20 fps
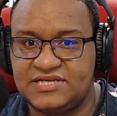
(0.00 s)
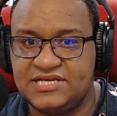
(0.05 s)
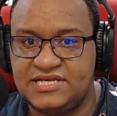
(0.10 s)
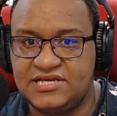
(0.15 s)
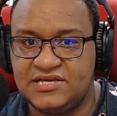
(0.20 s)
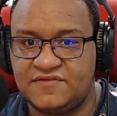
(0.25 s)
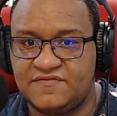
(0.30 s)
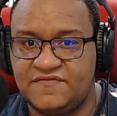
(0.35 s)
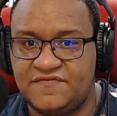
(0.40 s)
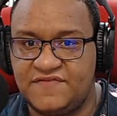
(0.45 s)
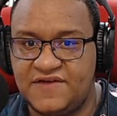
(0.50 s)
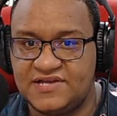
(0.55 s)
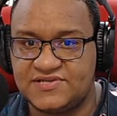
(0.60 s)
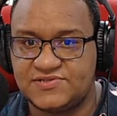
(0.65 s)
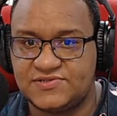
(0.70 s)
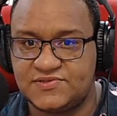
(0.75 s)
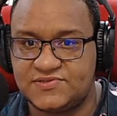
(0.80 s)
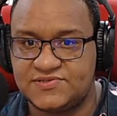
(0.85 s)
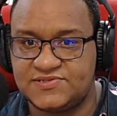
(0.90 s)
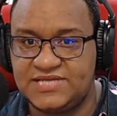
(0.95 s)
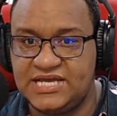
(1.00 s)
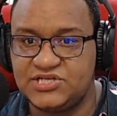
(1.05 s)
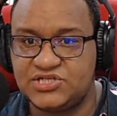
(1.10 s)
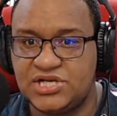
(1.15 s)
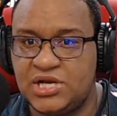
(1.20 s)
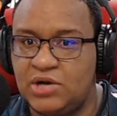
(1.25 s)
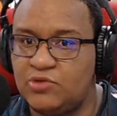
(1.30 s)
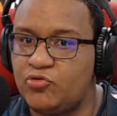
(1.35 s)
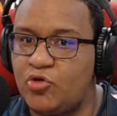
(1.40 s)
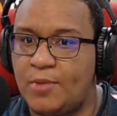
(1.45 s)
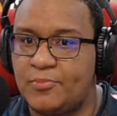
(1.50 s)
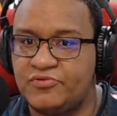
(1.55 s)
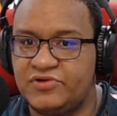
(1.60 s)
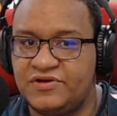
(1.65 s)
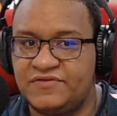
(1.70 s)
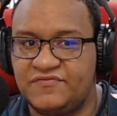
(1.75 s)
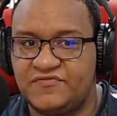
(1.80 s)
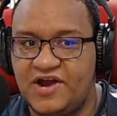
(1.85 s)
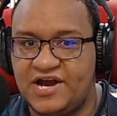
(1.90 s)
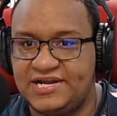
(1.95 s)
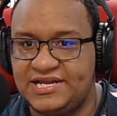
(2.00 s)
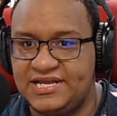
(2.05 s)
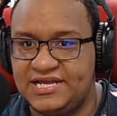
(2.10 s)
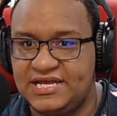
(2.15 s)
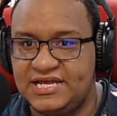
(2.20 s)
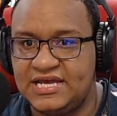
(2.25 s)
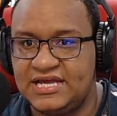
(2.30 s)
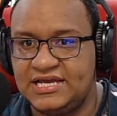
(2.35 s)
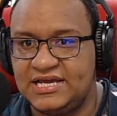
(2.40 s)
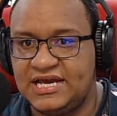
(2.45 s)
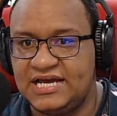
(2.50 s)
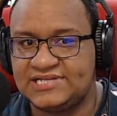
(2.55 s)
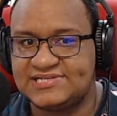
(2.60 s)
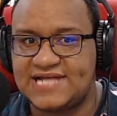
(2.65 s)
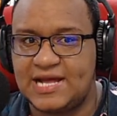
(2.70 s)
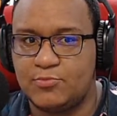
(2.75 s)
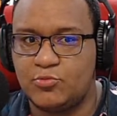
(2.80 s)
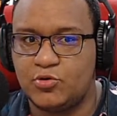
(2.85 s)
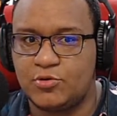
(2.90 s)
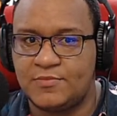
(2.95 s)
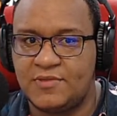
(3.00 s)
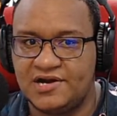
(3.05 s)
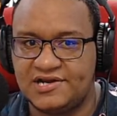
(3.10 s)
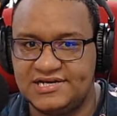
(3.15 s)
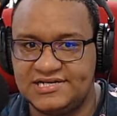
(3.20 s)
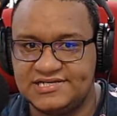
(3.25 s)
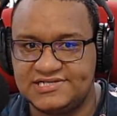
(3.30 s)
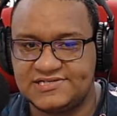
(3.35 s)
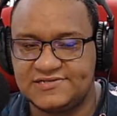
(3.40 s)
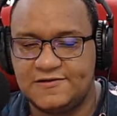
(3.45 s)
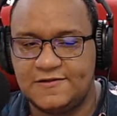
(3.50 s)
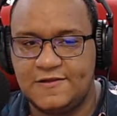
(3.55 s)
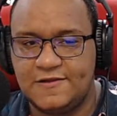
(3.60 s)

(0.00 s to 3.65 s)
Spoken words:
he confessed to staging a robbery on Friday at Stabrook Market.